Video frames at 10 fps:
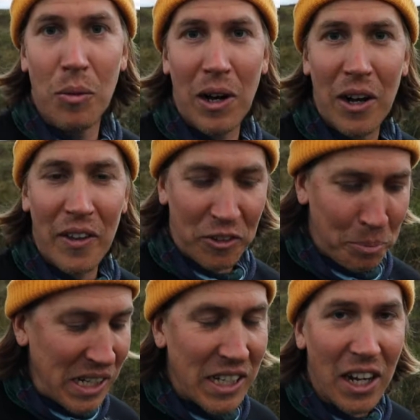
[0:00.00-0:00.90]
Well, that's
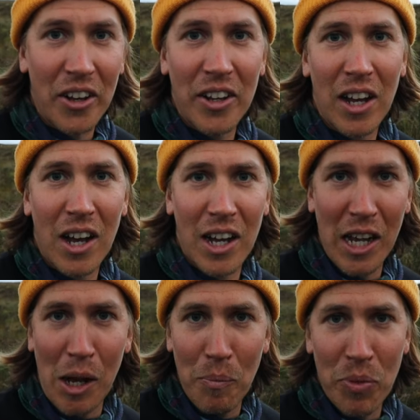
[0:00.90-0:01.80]
me done. I
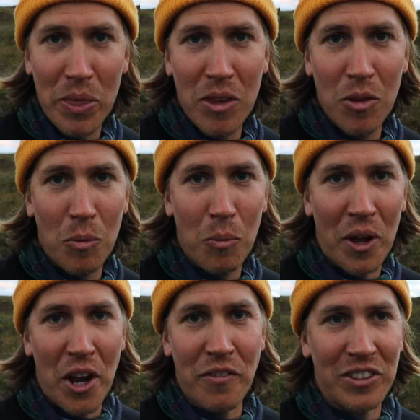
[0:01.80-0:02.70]
um,
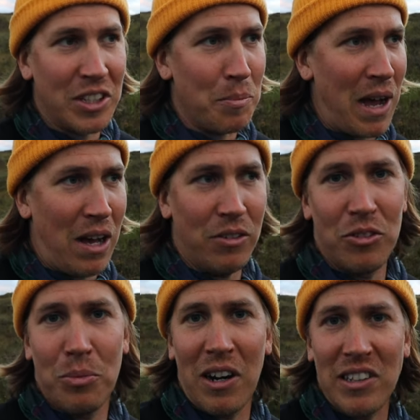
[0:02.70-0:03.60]
went over to the
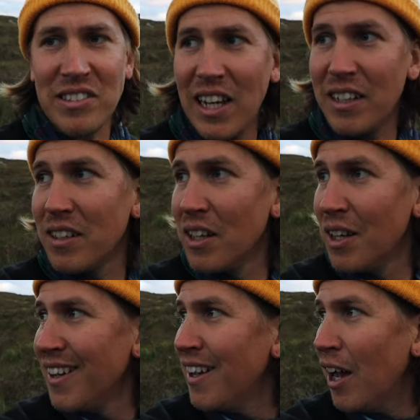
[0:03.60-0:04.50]
mound where I said,
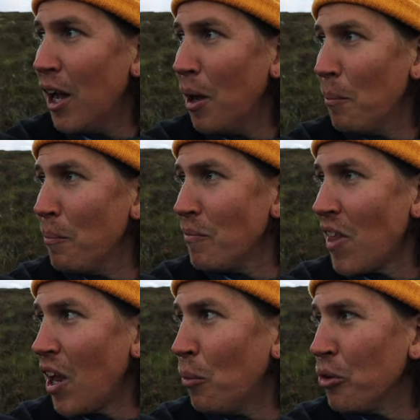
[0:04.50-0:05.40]
um,
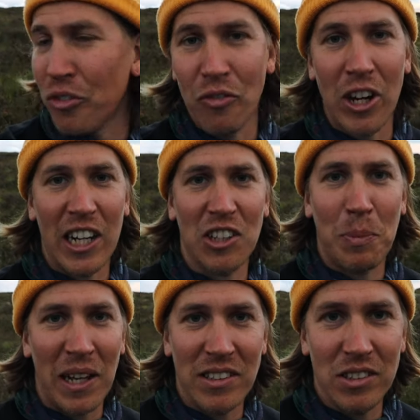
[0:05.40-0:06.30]
and I wasn't really
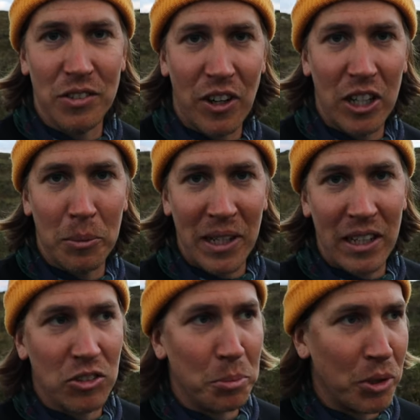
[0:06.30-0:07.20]
expecting to find them
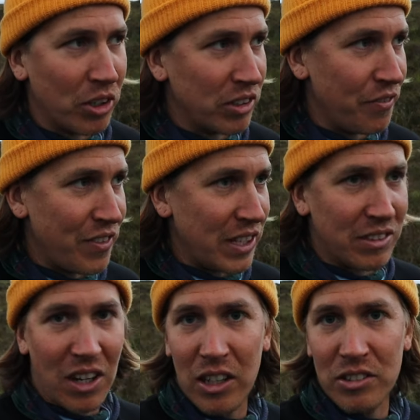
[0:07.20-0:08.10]
again, to be honest. If these
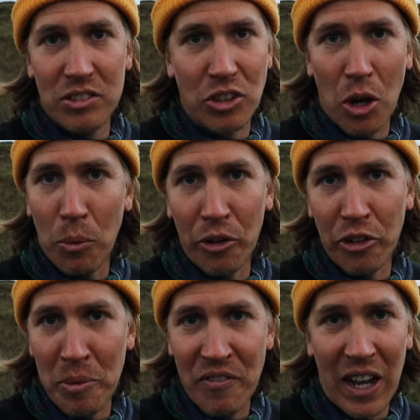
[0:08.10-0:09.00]
guys don't want
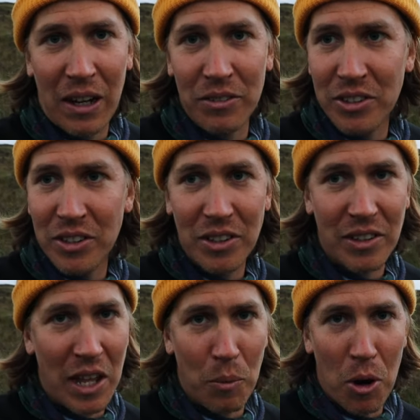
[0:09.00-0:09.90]
to be found,
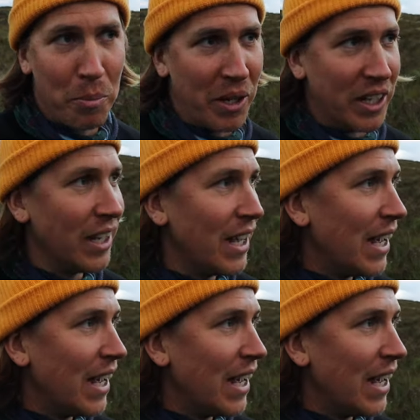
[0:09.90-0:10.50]
they won't be.